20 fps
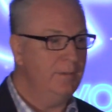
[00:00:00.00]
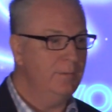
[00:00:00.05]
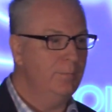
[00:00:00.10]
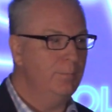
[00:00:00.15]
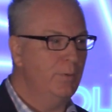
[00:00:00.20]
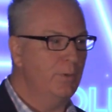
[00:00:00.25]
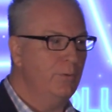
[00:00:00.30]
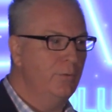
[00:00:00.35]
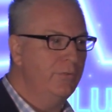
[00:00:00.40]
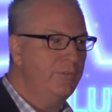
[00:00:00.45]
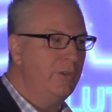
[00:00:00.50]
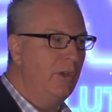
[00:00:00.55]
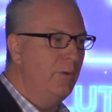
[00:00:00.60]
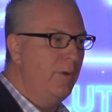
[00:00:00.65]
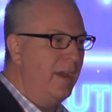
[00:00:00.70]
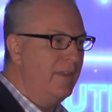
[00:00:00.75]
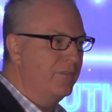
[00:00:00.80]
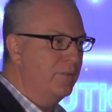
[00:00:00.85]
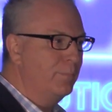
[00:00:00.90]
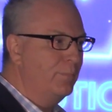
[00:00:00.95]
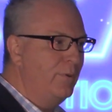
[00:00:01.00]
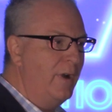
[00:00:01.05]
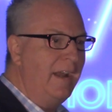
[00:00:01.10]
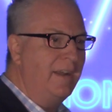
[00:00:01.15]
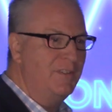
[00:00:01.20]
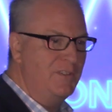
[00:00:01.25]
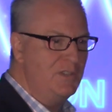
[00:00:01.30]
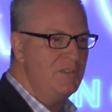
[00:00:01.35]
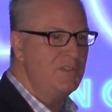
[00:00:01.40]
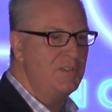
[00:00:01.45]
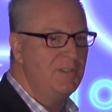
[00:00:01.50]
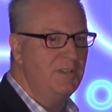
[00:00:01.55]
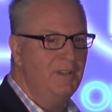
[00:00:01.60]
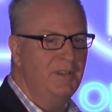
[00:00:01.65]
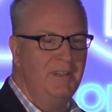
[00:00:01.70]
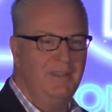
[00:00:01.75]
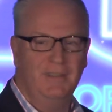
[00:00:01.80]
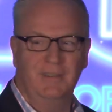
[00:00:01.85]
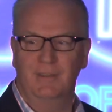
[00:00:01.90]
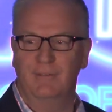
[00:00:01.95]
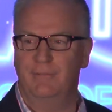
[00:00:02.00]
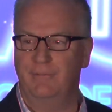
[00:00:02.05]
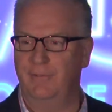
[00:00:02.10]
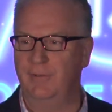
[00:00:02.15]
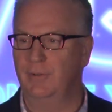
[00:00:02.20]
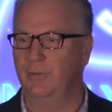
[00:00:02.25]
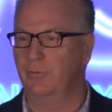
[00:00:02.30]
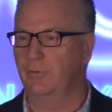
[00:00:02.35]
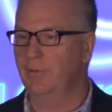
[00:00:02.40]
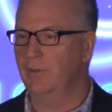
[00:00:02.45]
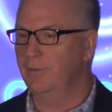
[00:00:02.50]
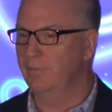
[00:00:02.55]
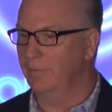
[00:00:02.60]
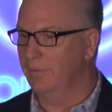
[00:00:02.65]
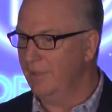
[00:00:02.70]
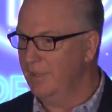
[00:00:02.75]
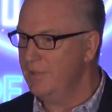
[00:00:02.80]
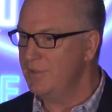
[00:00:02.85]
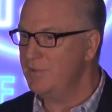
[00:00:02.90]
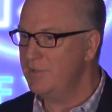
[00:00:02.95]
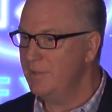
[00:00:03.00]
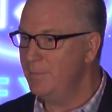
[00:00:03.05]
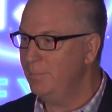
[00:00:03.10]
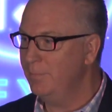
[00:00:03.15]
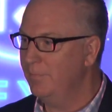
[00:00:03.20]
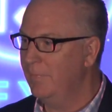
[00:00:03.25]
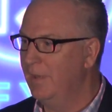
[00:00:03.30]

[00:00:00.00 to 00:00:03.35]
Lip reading: but also as a practitioner in the field of leadership,